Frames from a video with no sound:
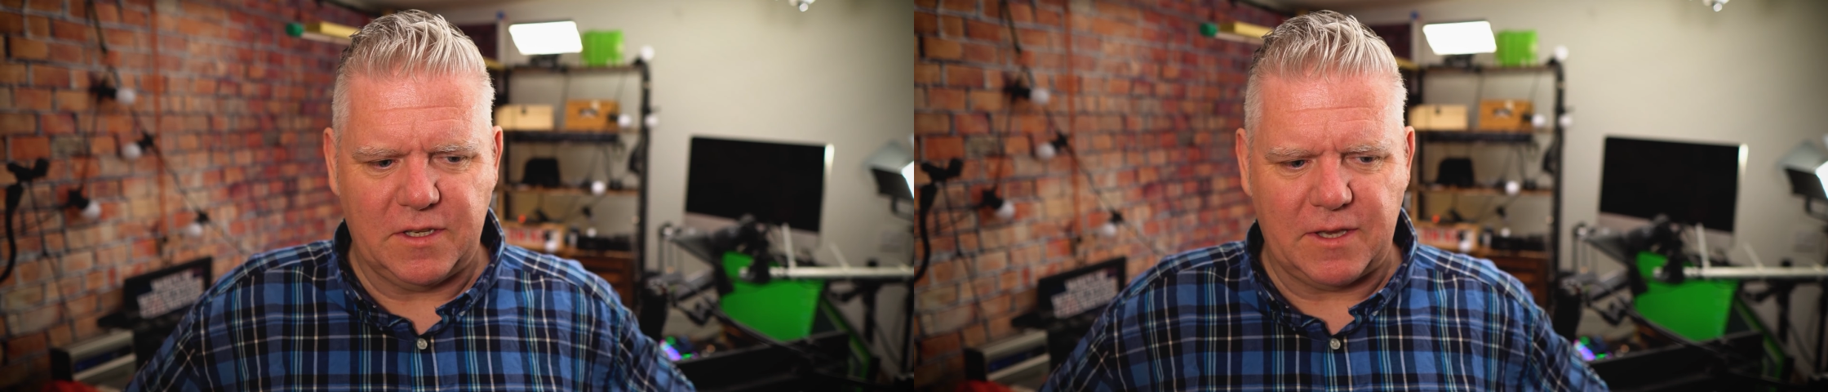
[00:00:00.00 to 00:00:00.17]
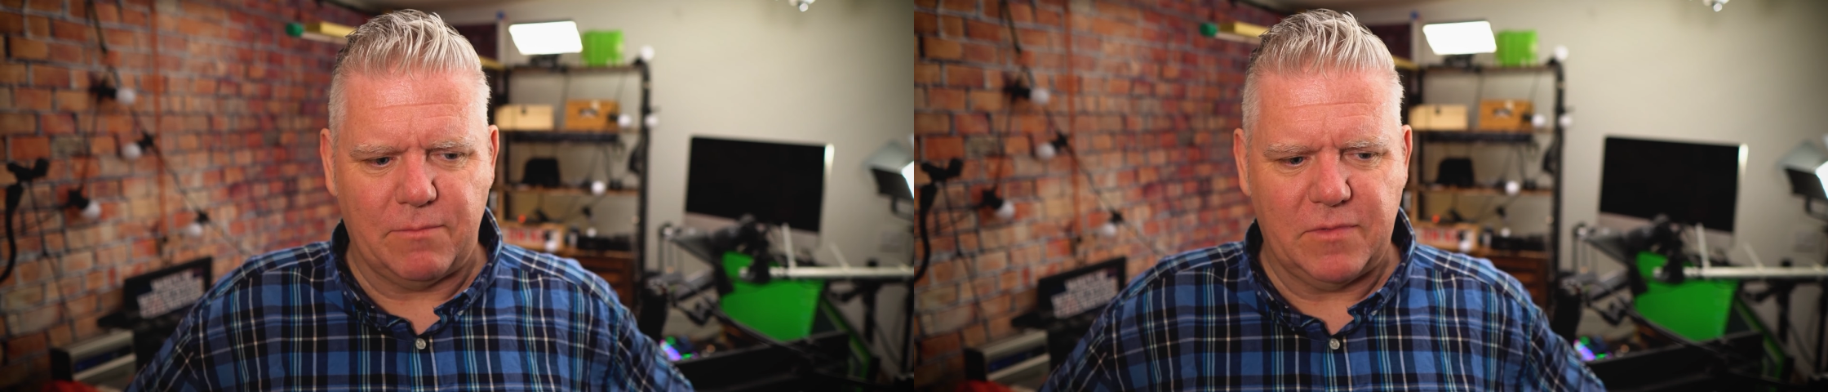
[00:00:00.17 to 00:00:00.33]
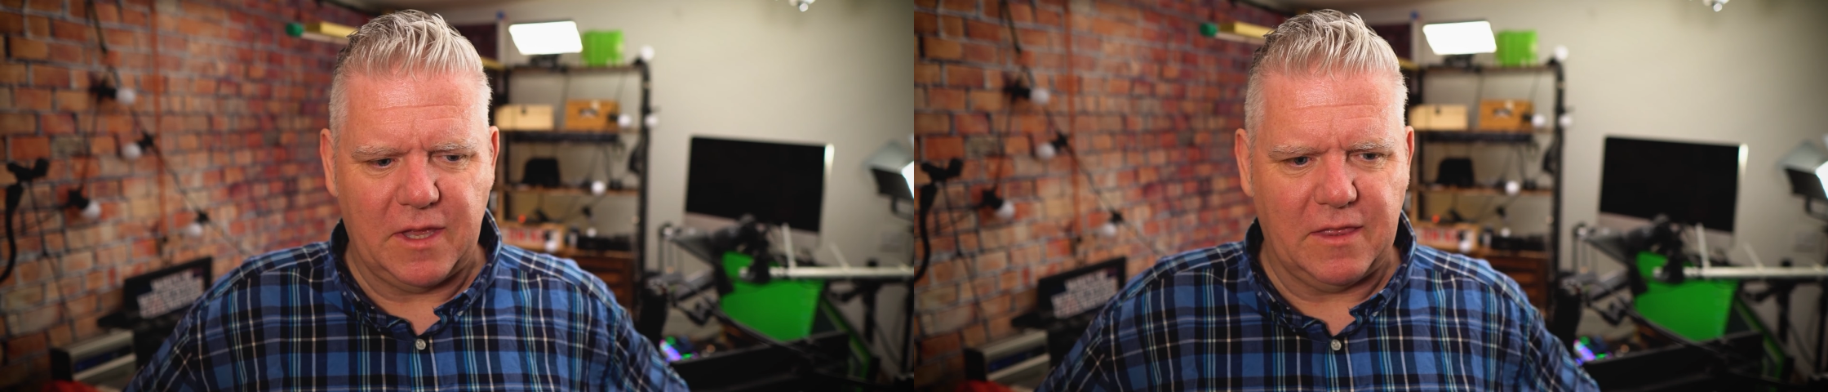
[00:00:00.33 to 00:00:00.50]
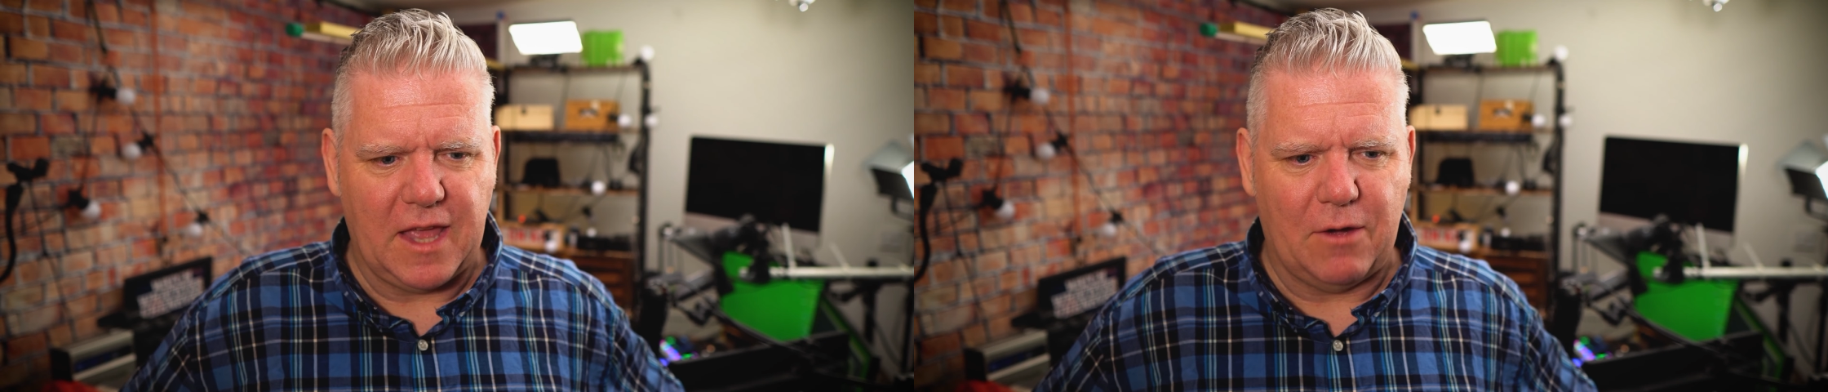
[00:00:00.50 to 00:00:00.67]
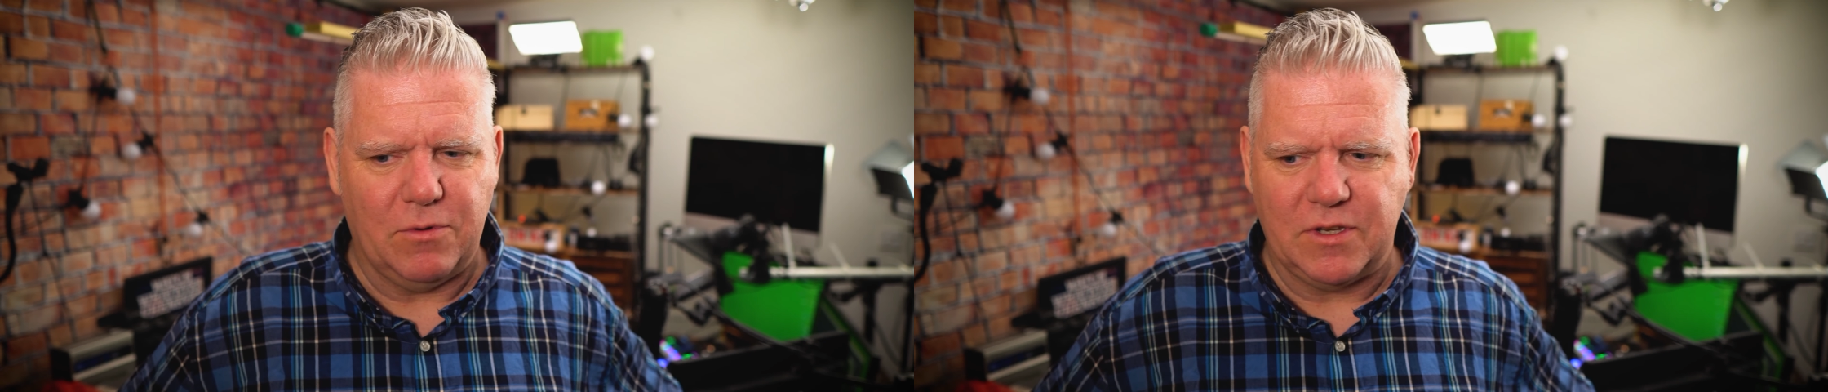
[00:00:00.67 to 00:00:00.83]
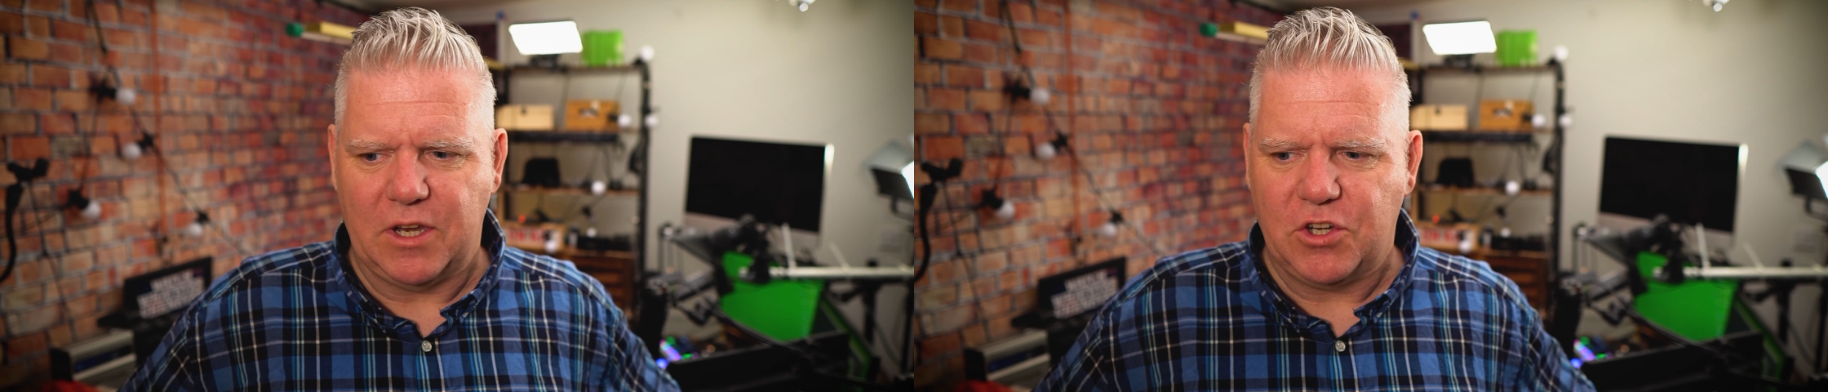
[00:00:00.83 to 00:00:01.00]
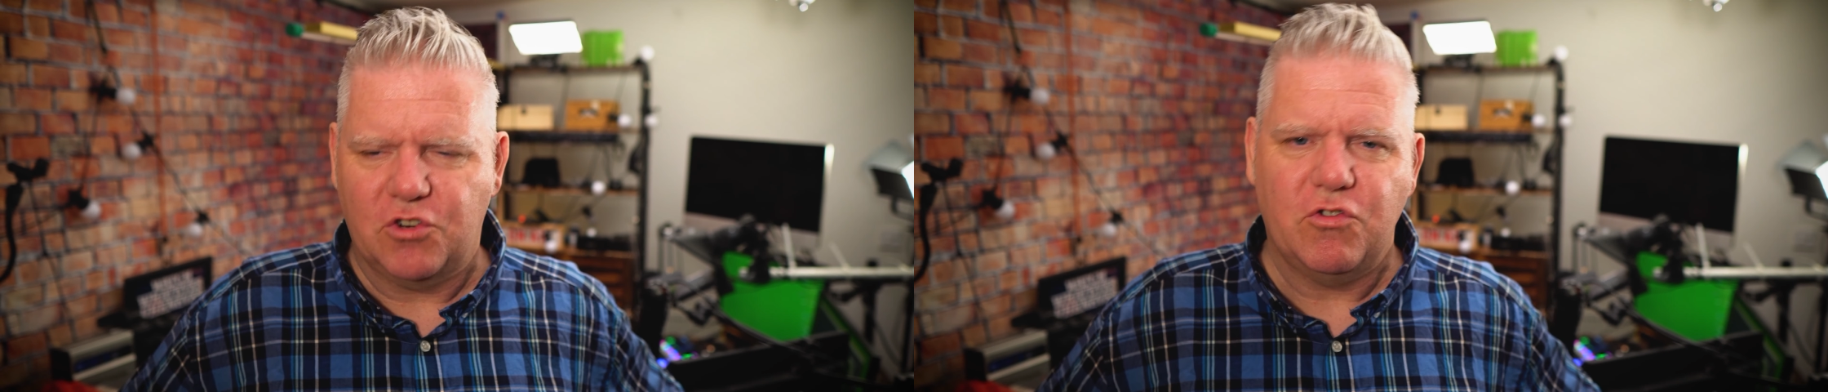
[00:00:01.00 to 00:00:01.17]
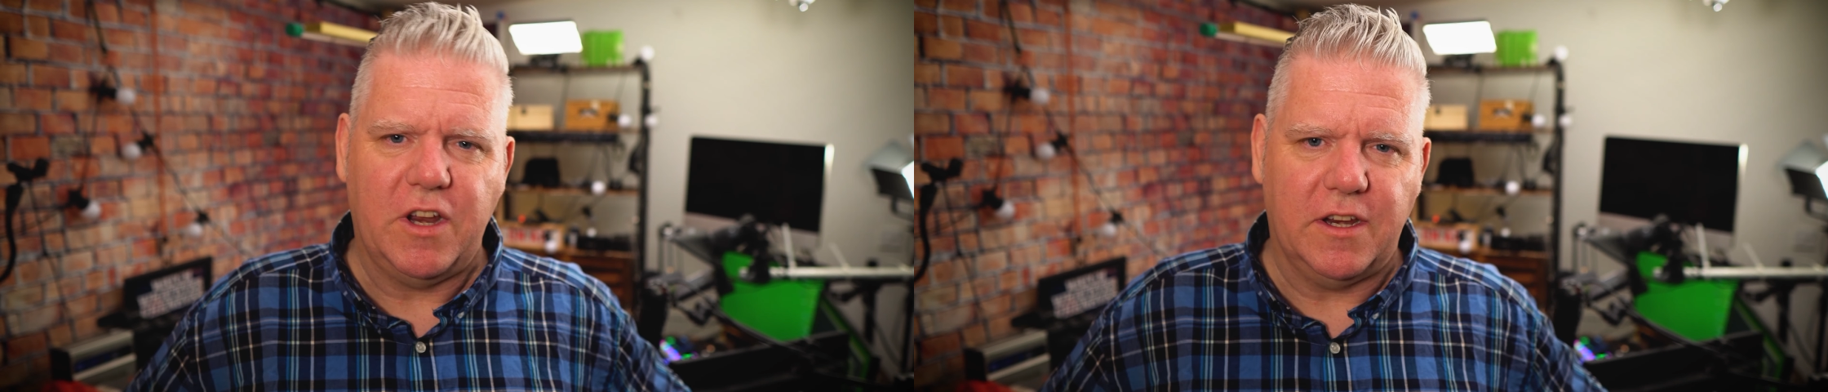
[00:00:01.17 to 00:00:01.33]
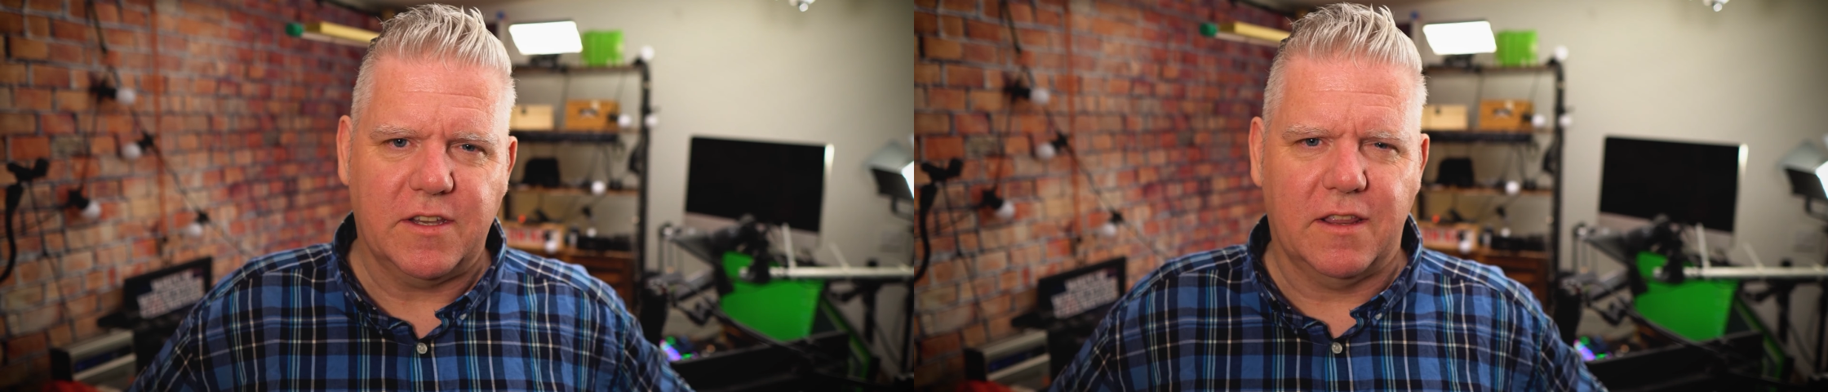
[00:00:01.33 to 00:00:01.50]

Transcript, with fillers: something that was a treat.